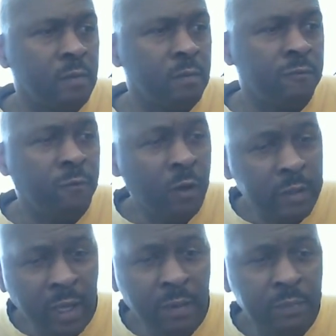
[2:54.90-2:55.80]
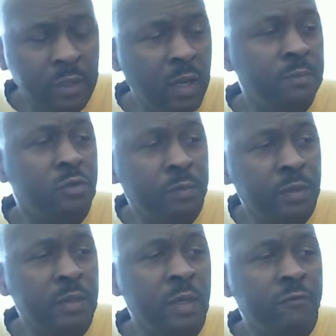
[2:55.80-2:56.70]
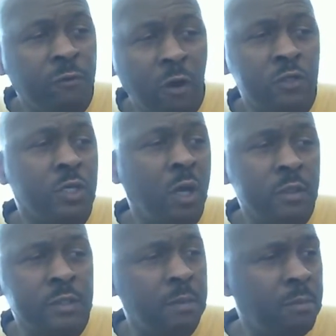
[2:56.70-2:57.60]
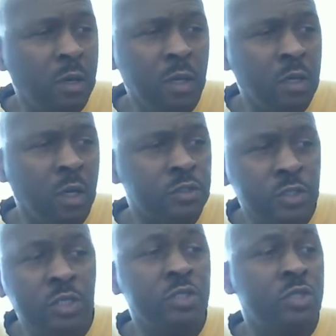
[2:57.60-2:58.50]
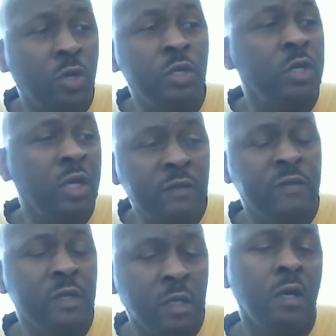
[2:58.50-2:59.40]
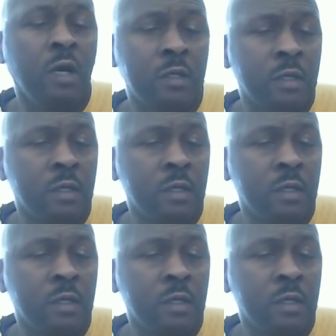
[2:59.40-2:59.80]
Before there came to be false gods among us, He is the only living God.